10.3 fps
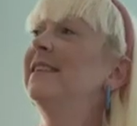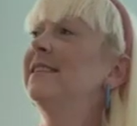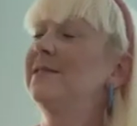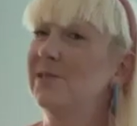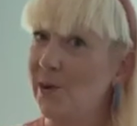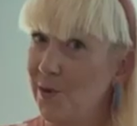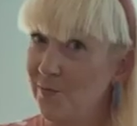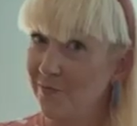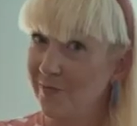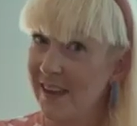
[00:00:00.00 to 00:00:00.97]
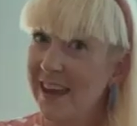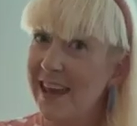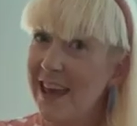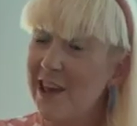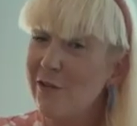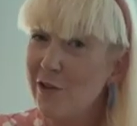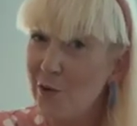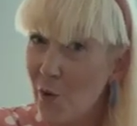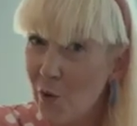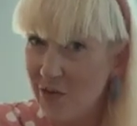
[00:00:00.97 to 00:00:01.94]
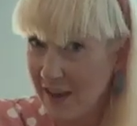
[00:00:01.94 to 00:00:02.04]
So if
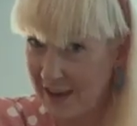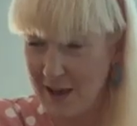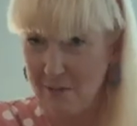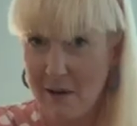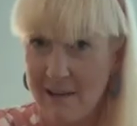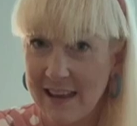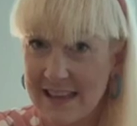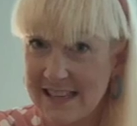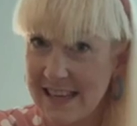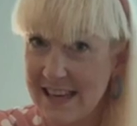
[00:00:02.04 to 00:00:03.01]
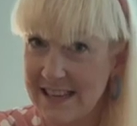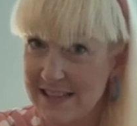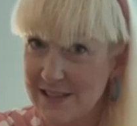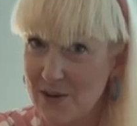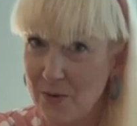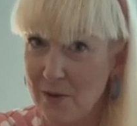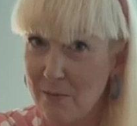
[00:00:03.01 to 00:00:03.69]
you're thinking about getting into sewing,